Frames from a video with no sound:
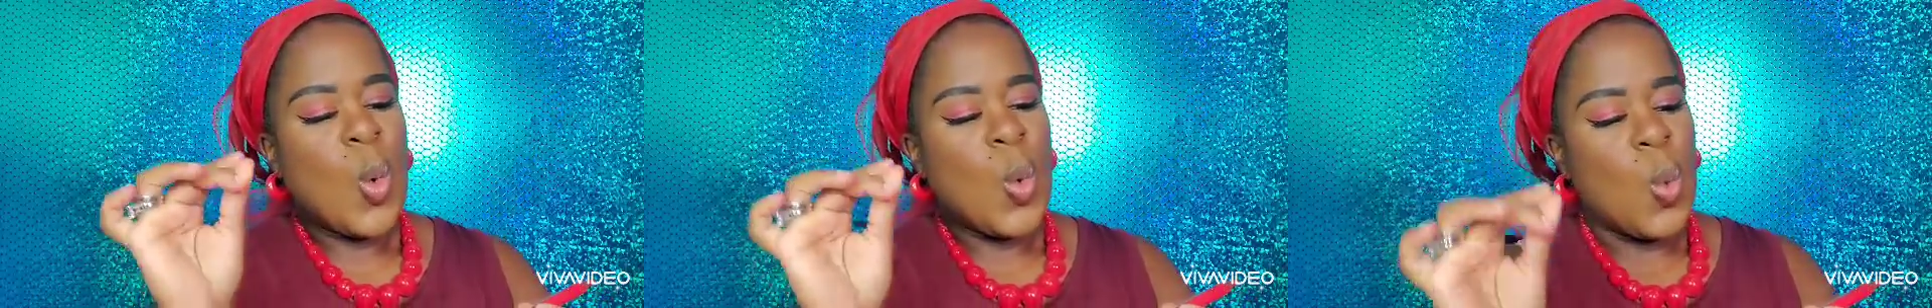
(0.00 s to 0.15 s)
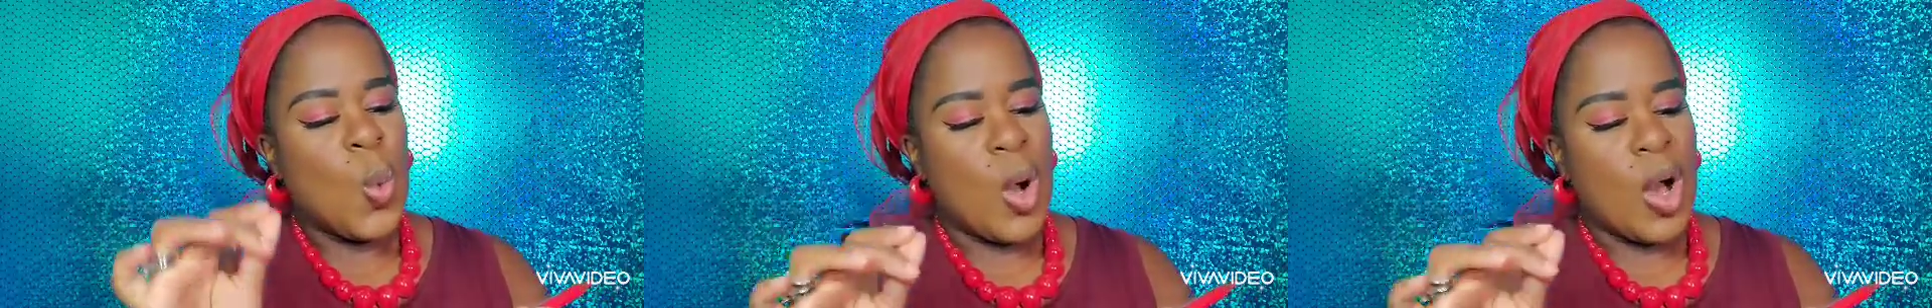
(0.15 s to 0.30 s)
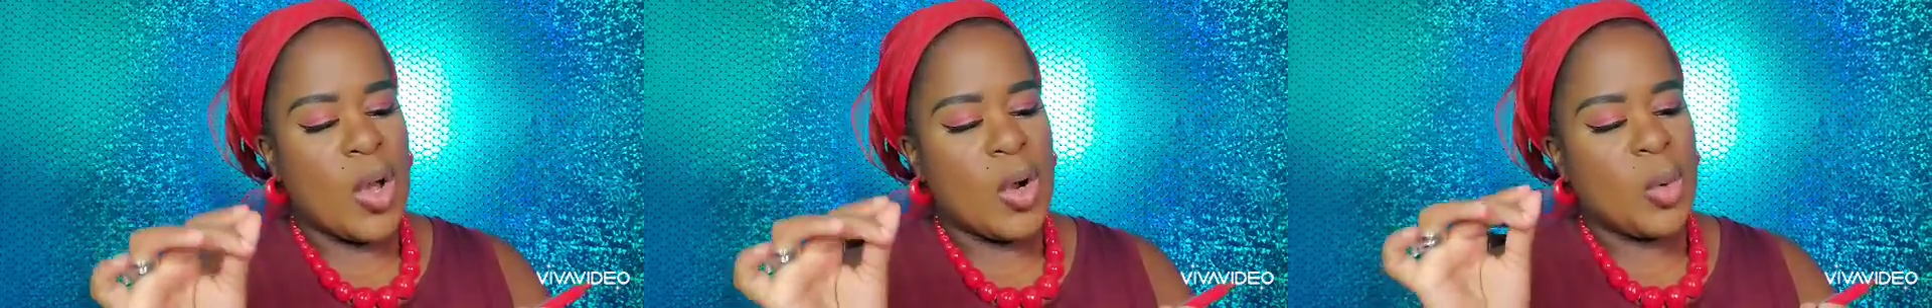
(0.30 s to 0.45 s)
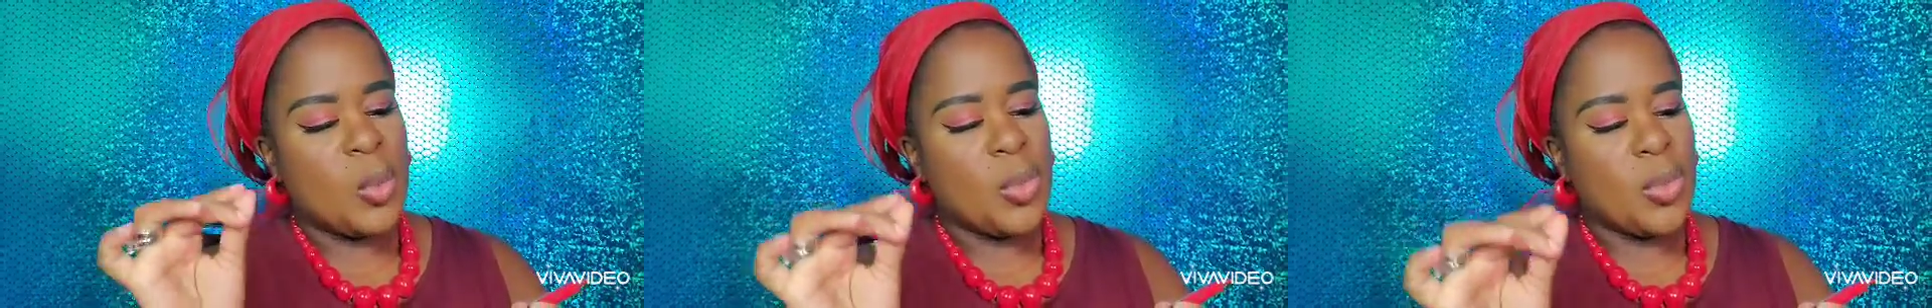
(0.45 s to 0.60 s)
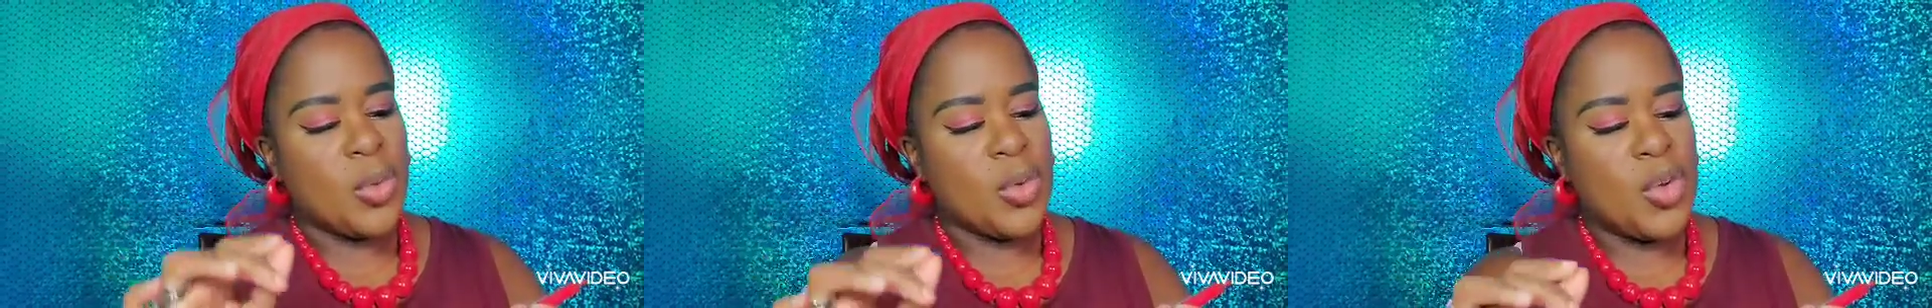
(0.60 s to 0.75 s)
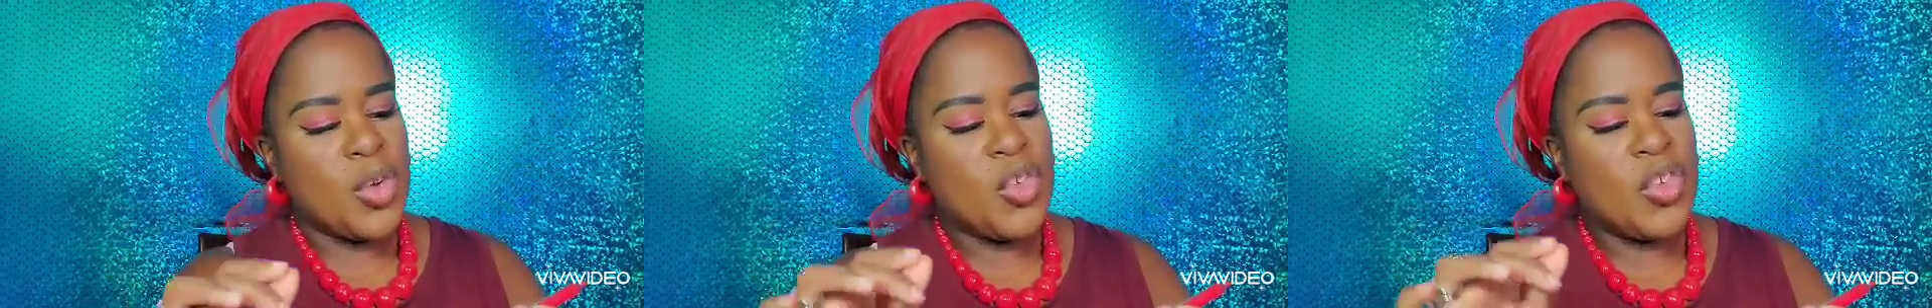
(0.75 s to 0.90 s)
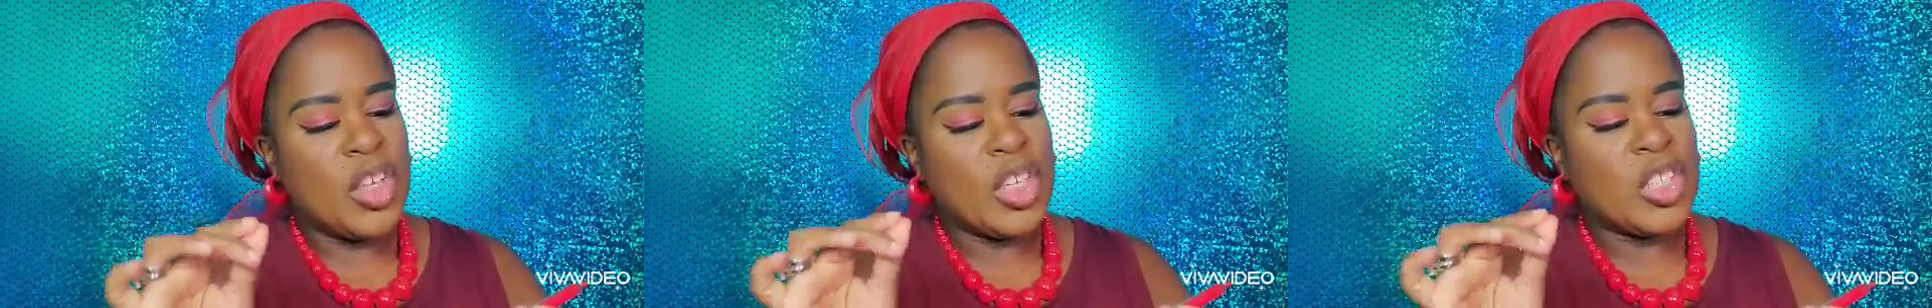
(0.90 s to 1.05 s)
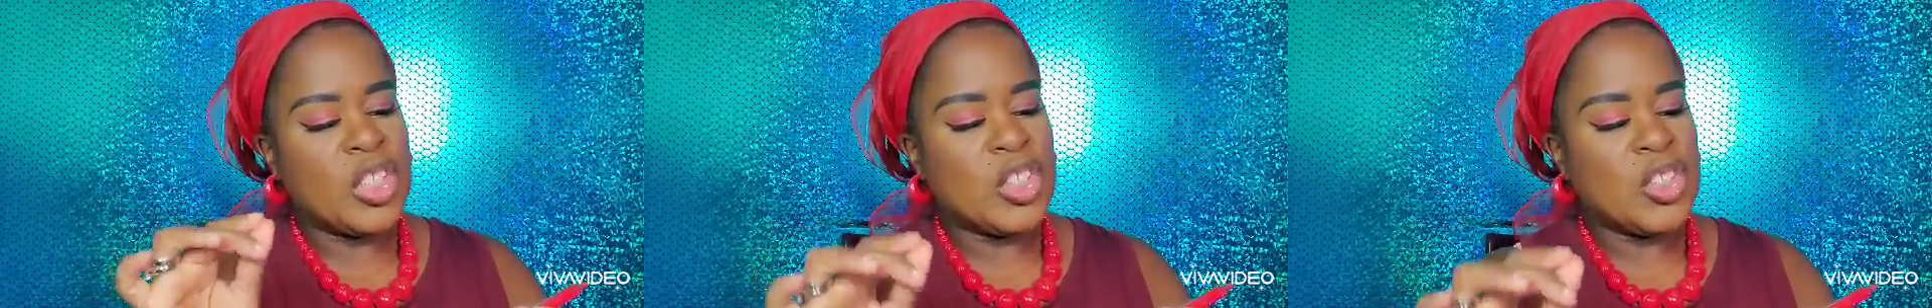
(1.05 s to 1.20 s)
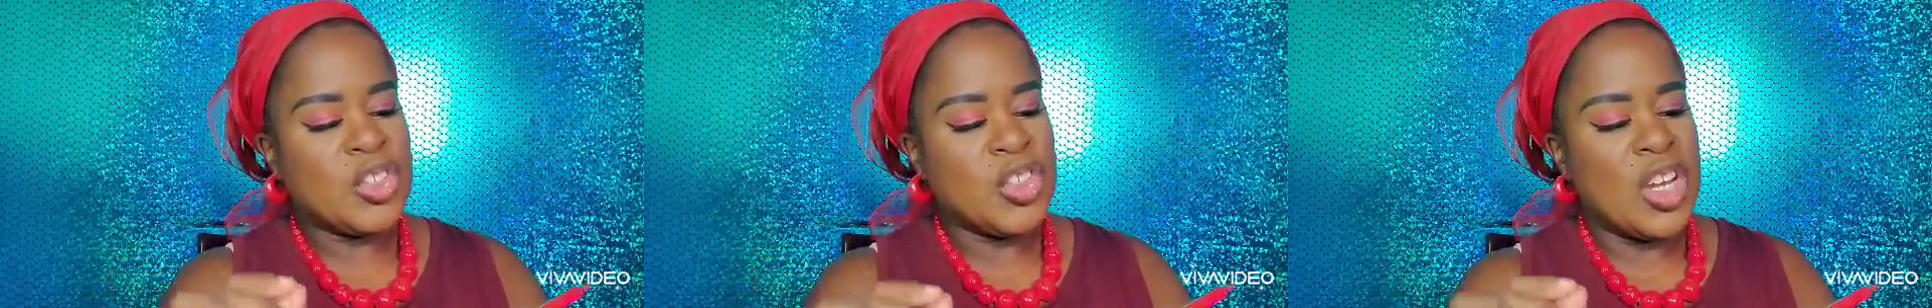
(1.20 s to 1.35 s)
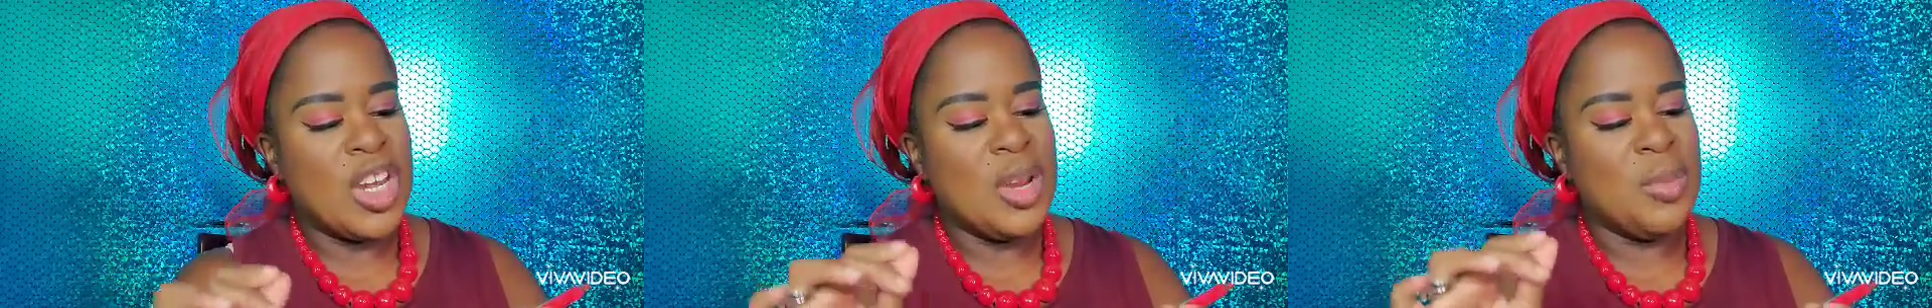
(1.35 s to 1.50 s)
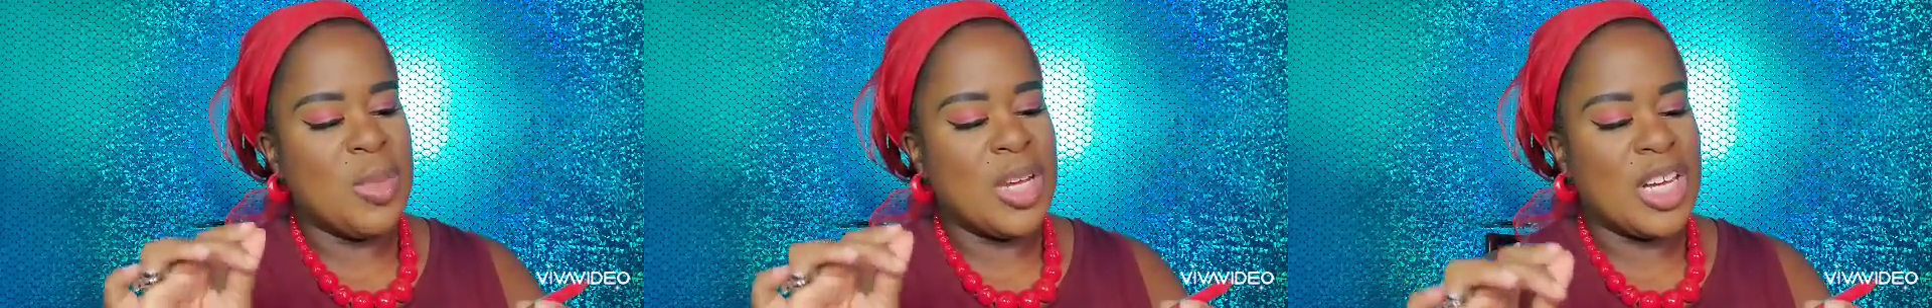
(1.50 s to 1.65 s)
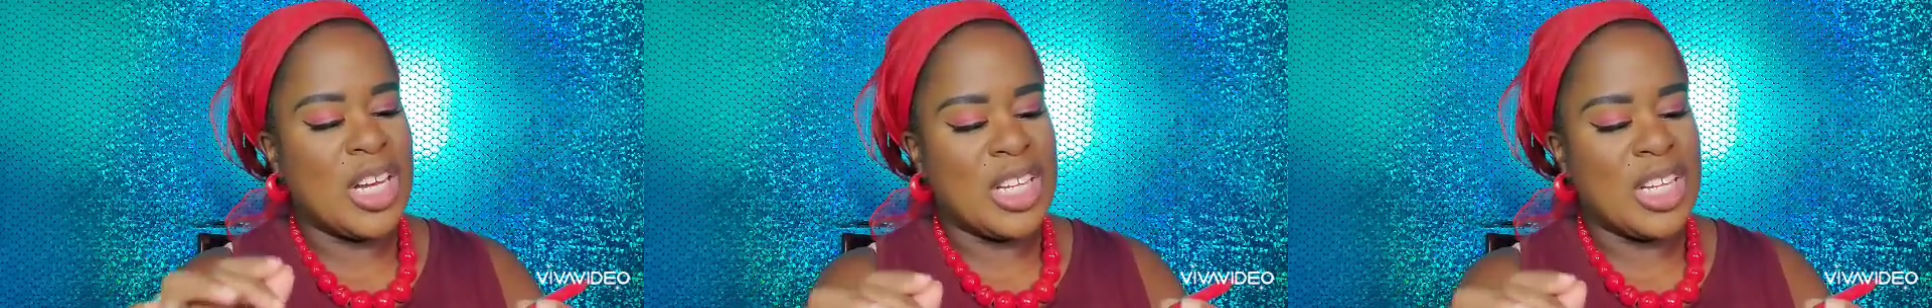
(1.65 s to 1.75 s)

Waterproof Extreme